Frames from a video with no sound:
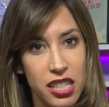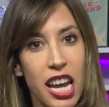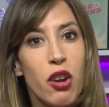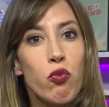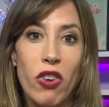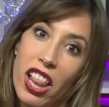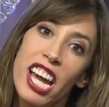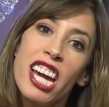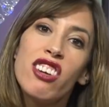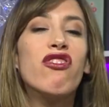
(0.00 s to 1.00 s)
It's like
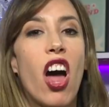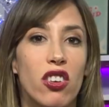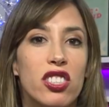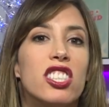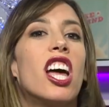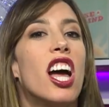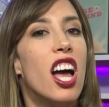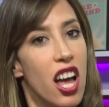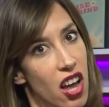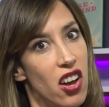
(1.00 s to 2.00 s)
really gross.
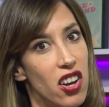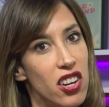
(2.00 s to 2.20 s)
Oh.